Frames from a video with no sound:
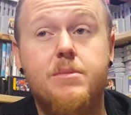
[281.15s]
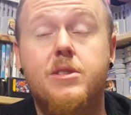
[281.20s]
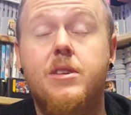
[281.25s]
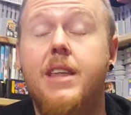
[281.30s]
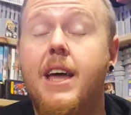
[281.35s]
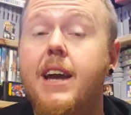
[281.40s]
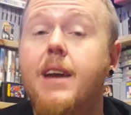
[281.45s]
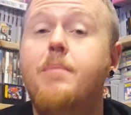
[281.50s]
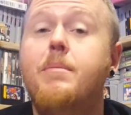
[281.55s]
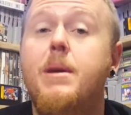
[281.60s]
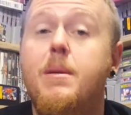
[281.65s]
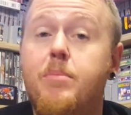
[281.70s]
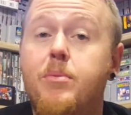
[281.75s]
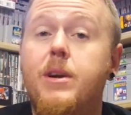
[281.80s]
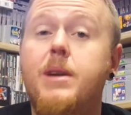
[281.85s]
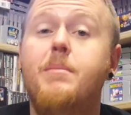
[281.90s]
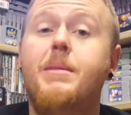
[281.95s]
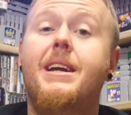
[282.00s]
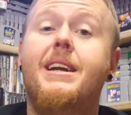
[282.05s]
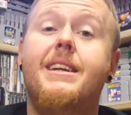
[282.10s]
so that could be a
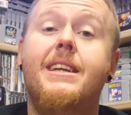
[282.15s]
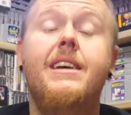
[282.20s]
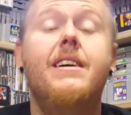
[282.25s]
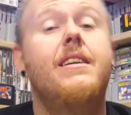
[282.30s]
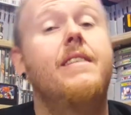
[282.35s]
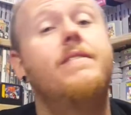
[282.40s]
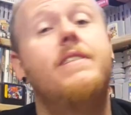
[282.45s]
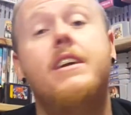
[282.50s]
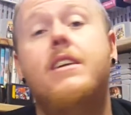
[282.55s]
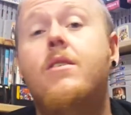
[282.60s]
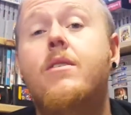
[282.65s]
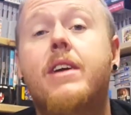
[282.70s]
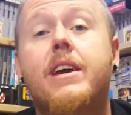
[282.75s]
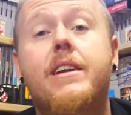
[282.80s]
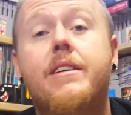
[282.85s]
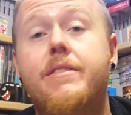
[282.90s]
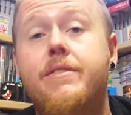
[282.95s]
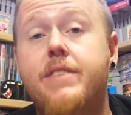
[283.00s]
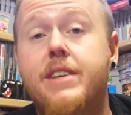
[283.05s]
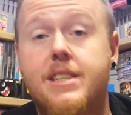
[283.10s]
pretty big deal if they don't get
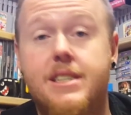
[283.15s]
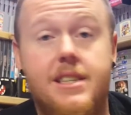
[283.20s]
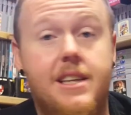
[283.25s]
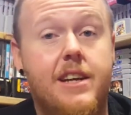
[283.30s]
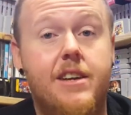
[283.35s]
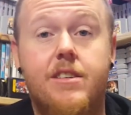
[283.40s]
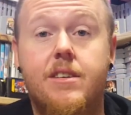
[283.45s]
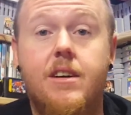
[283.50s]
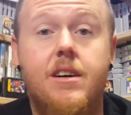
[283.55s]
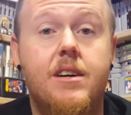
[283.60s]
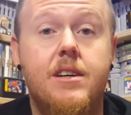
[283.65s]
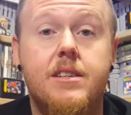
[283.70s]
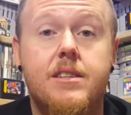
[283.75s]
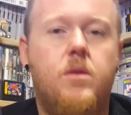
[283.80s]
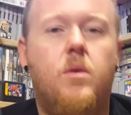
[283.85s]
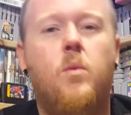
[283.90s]
it fixed later on.